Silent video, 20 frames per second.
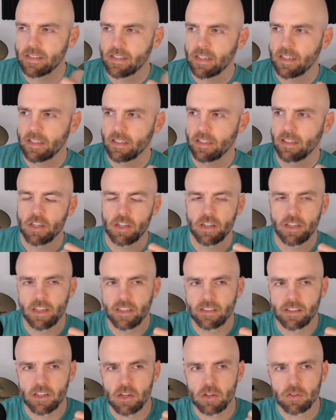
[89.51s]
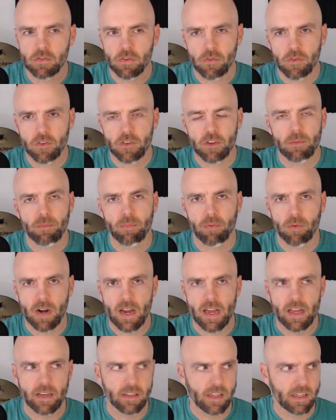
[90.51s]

it useful for their brand?